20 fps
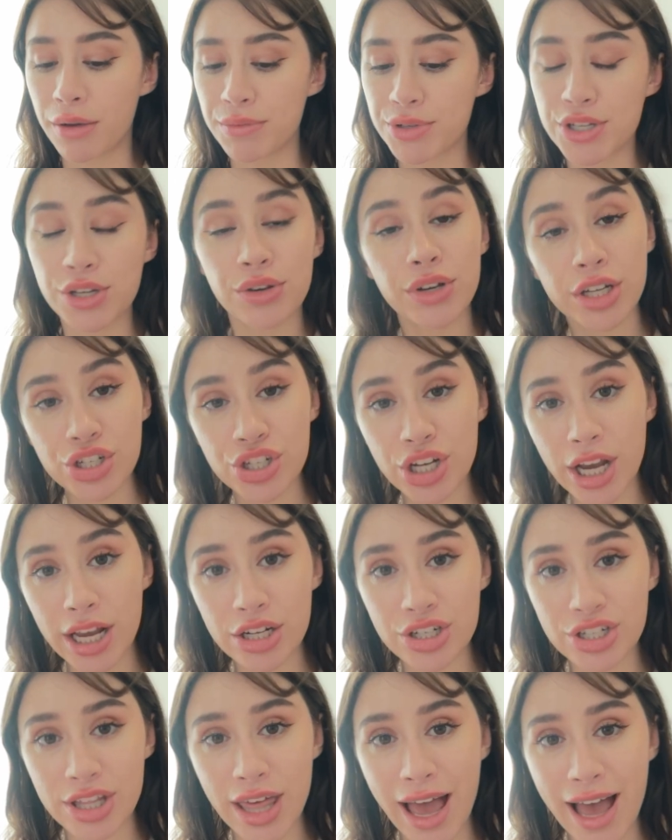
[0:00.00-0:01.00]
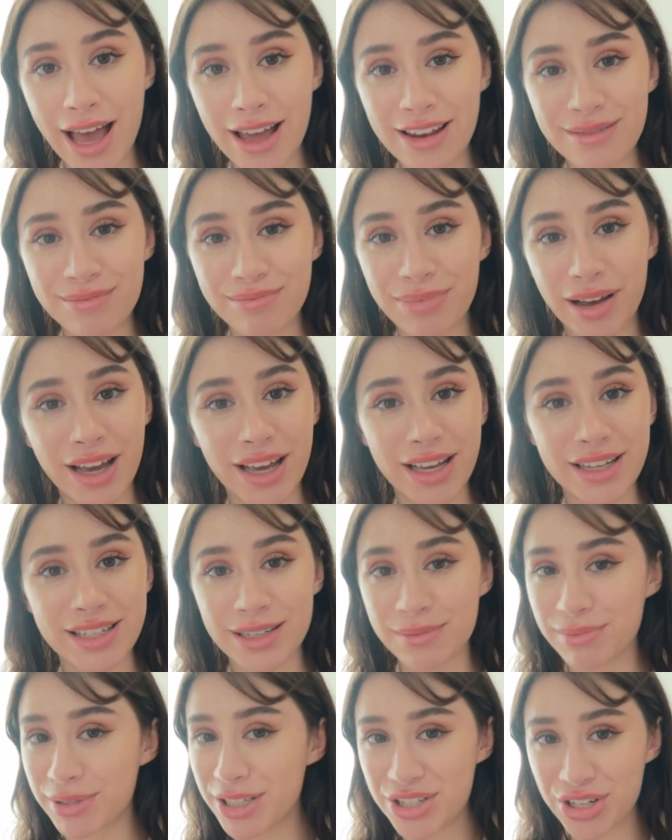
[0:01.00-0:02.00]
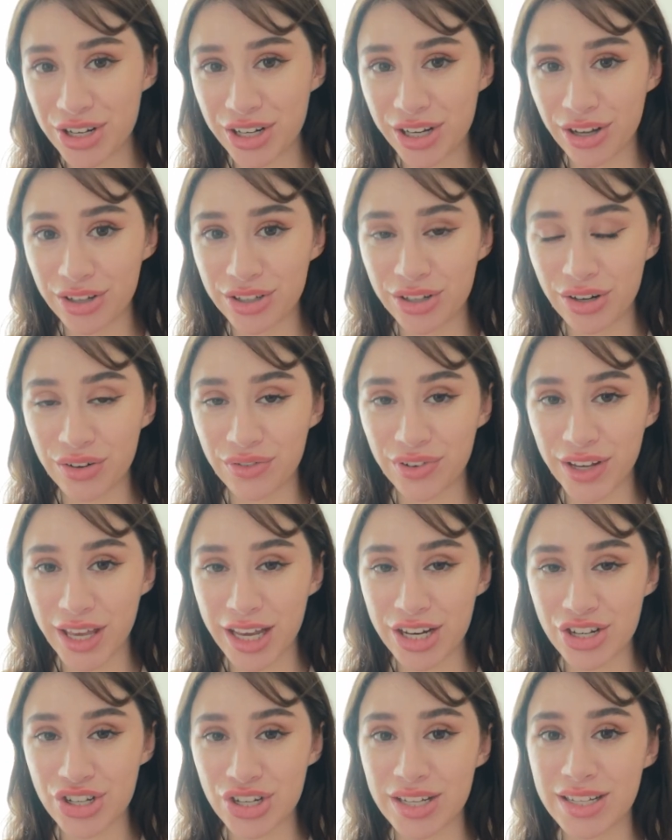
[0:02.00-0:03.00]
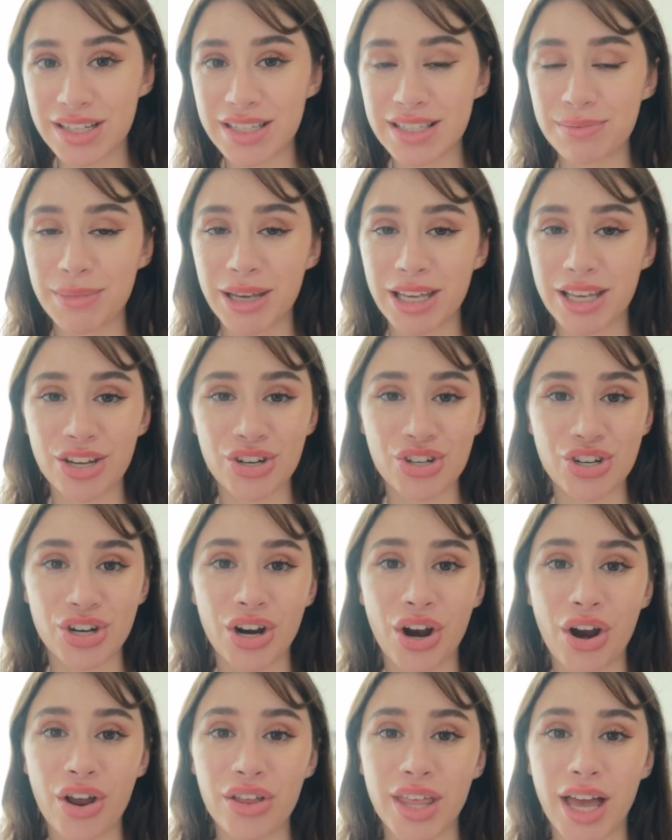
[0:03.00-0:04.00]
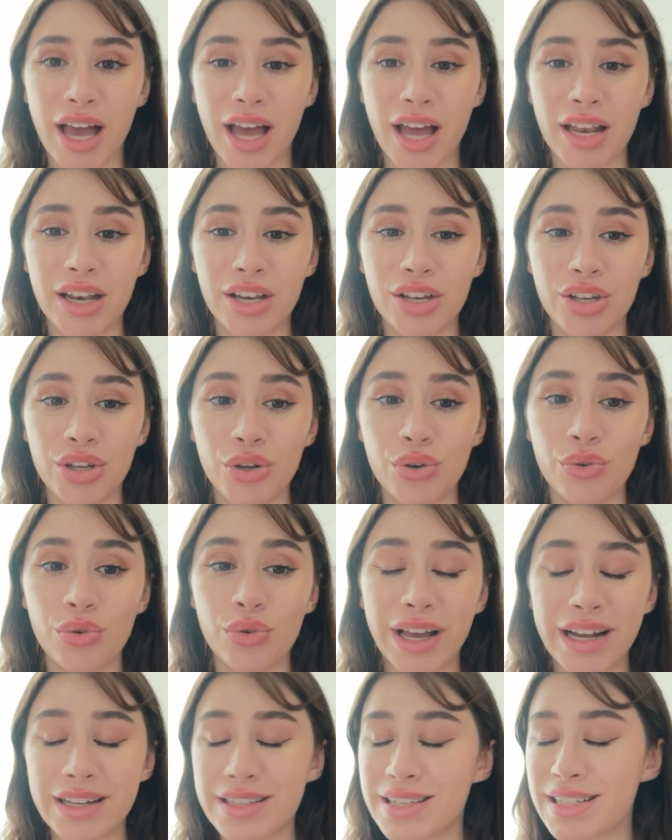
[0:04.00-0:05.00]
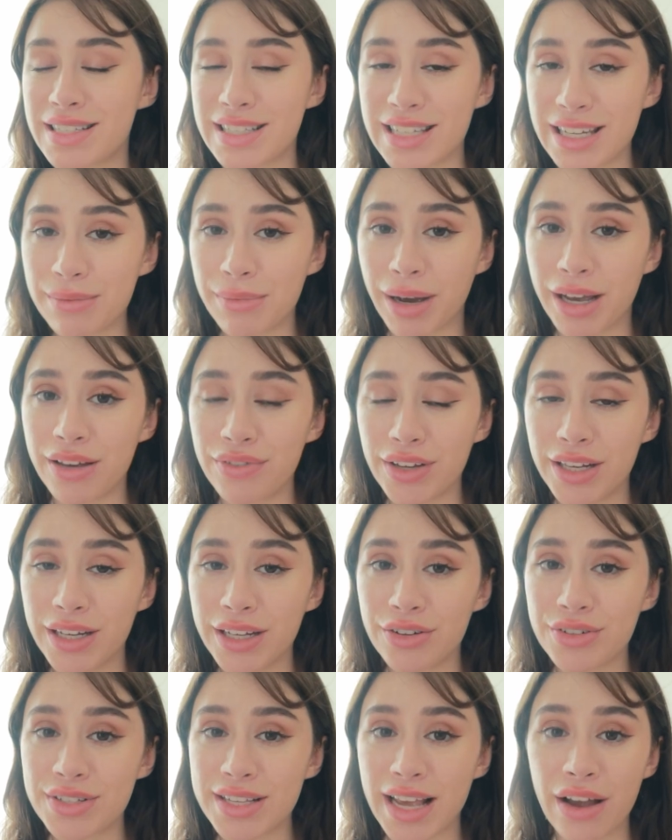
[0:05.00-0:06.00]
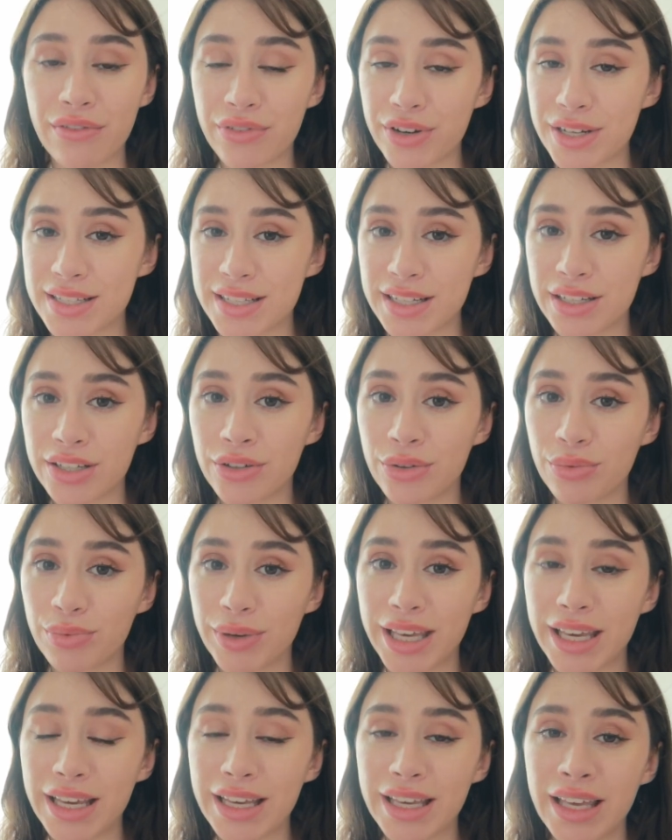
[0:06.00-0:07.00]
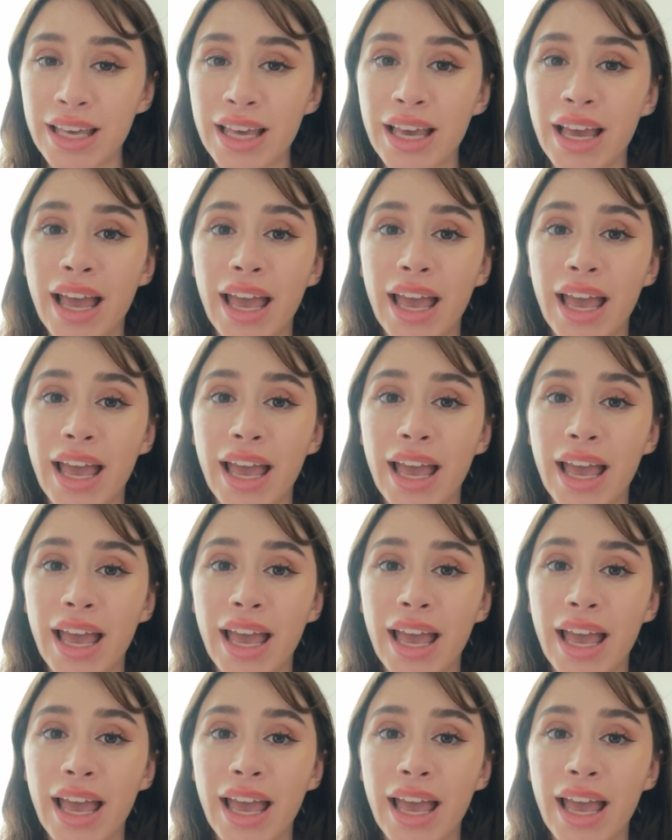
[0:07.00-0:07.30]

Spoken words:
So you can change that by simply turning on notifications, making sure that you get to see my videos every single week.